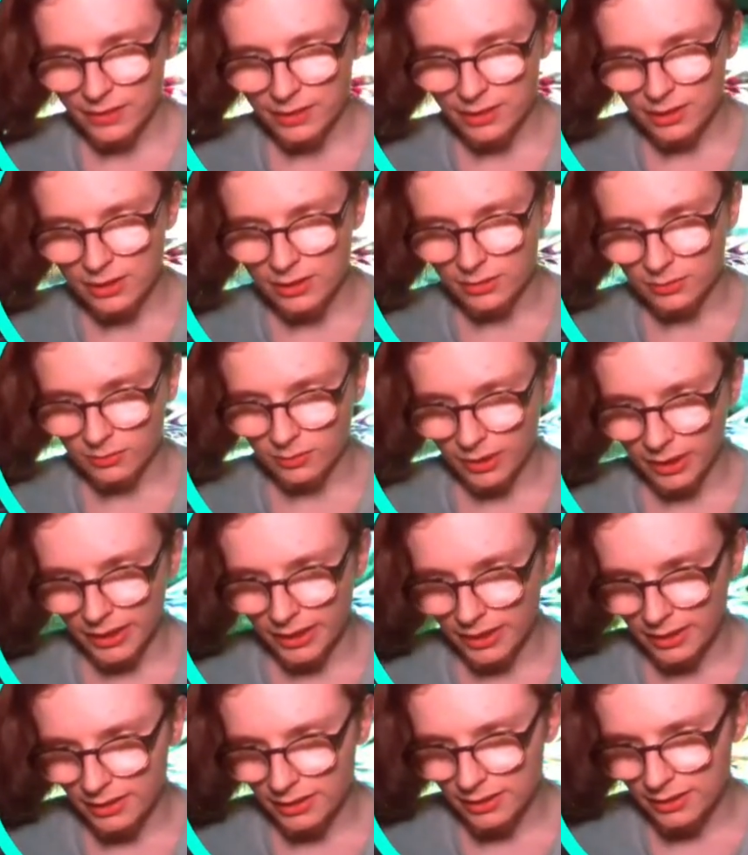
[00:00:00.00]
It's
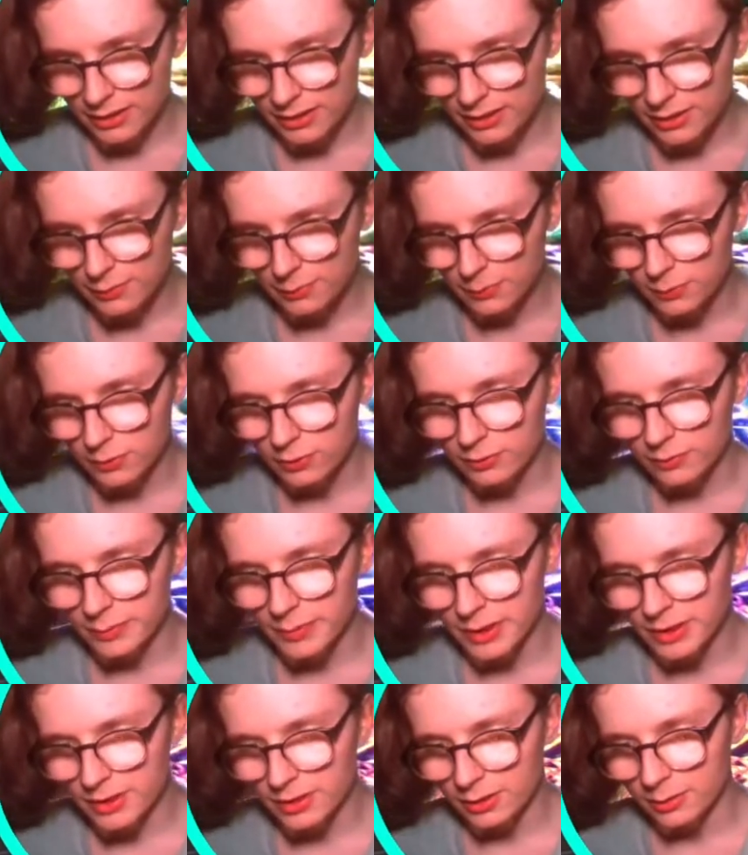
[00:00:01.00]
alright. It's rude of
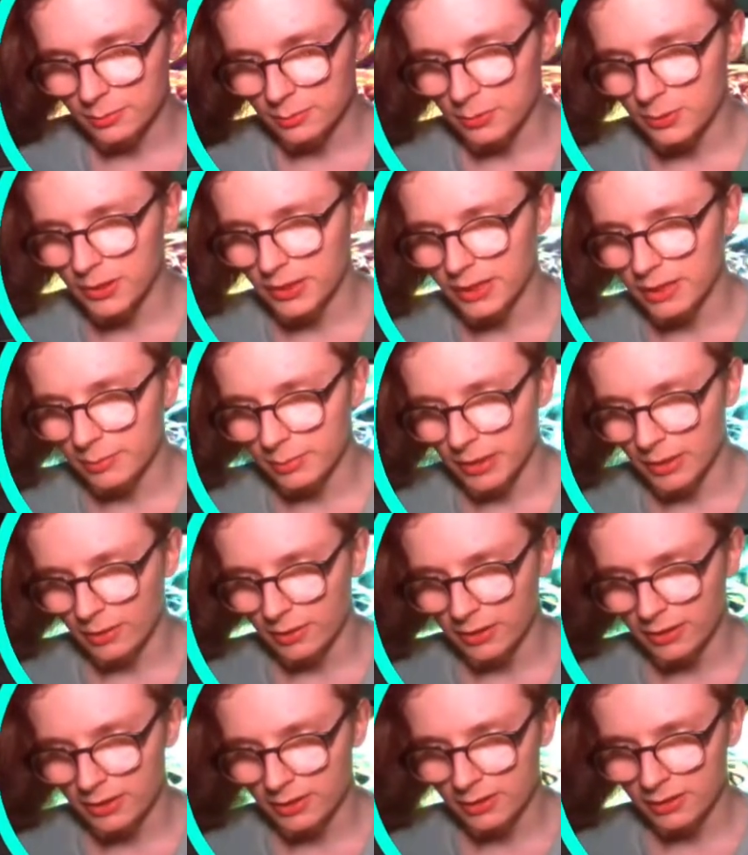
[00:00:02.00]
me to complain about
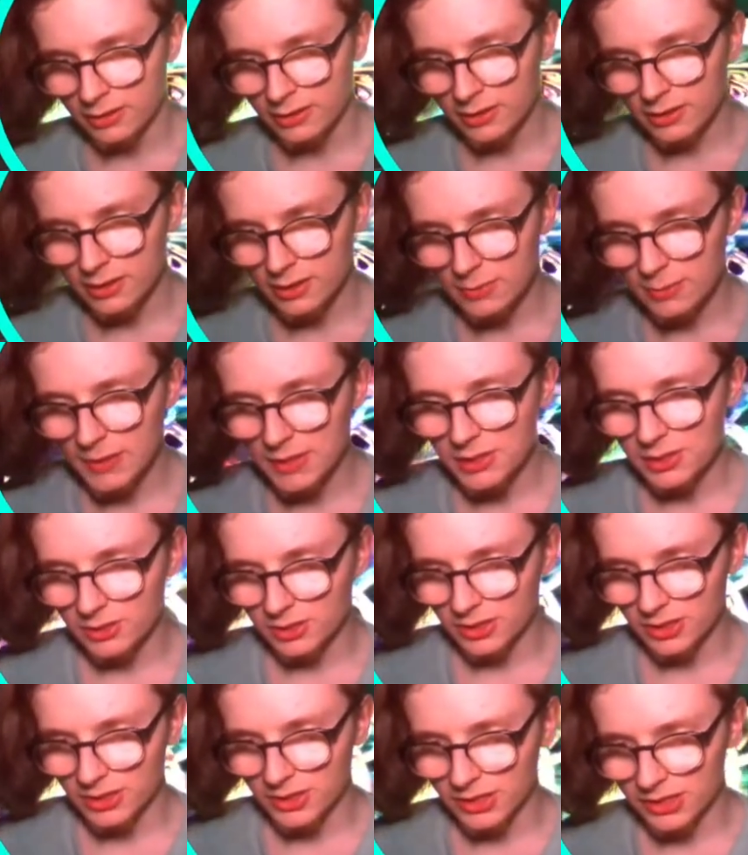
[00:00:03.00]
it,
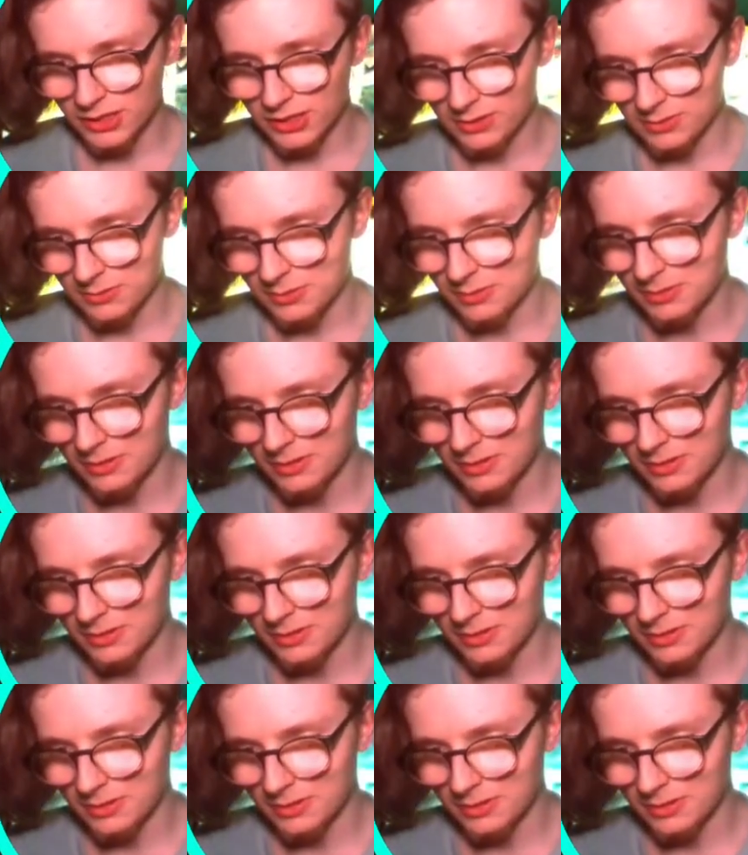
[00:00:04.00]
especially to you.